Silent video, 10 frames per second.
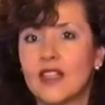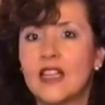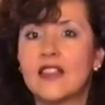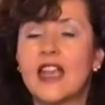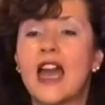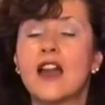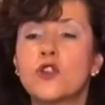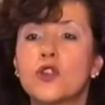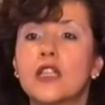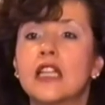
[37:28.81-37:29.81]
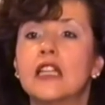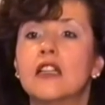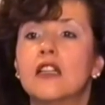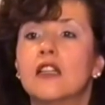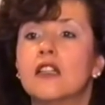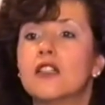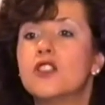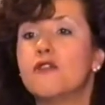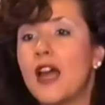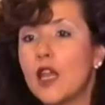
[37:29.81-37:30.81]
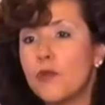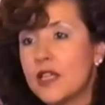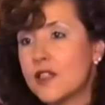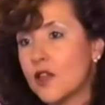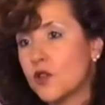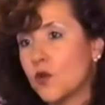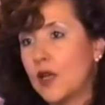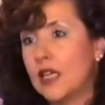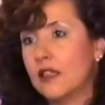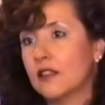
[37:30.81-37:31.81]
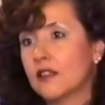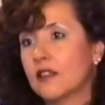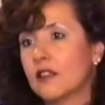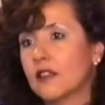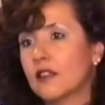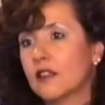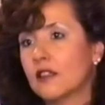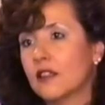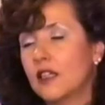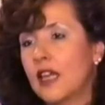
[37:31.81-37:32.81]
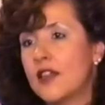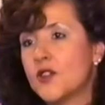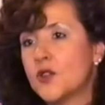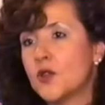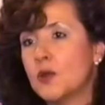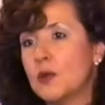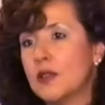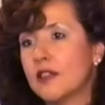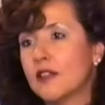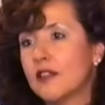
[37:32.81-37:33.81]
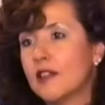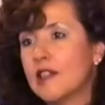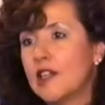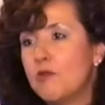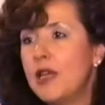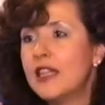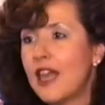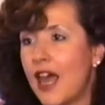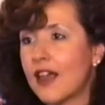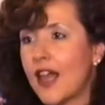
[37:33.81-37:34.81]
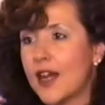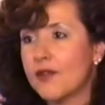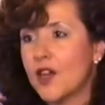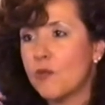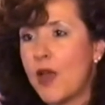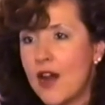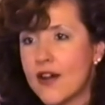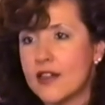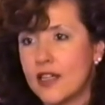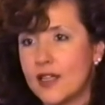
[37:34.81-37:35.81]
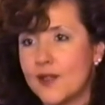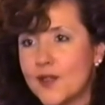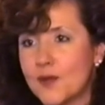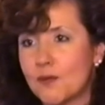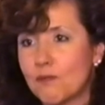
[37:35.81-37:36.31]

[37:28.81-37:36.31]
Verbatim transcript: That they actually develop in such a way as to beat the heck out of their parent needs